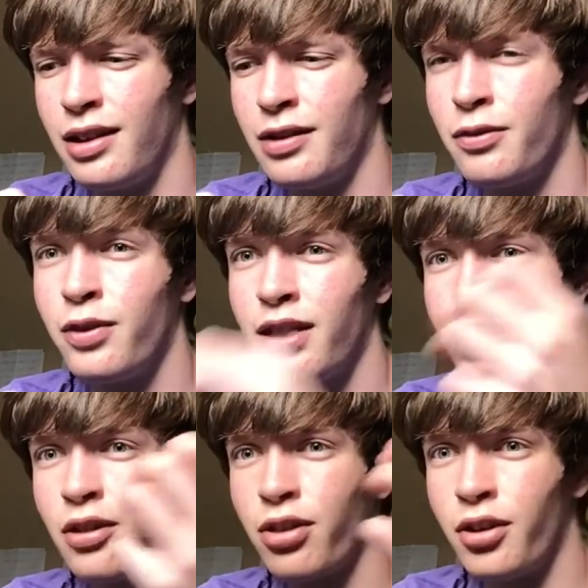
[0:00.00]
with
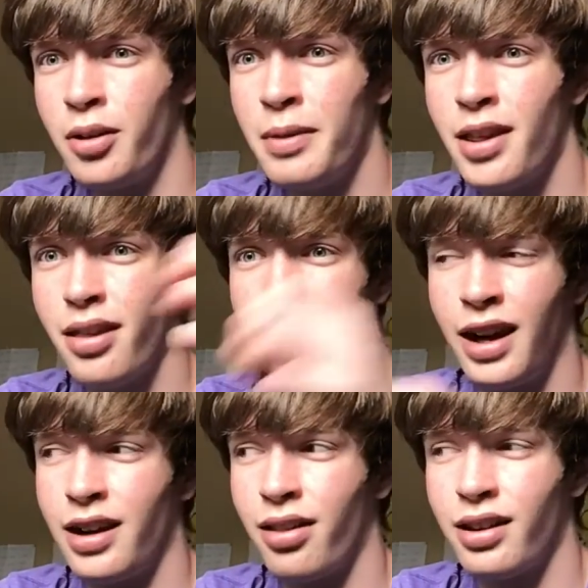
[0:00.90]
their thermos, and I
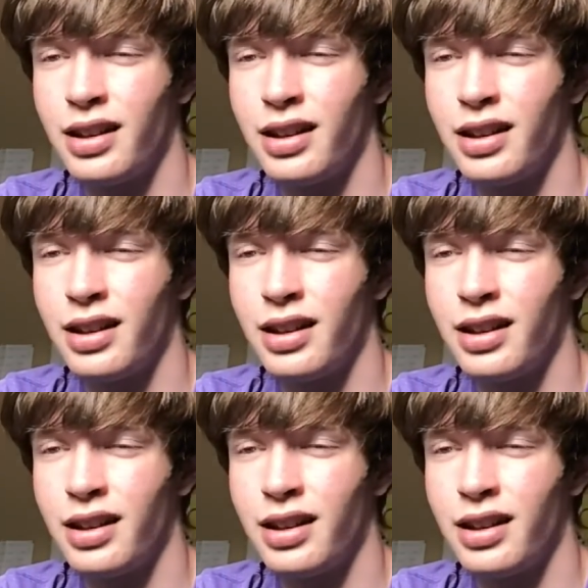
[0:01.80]
just think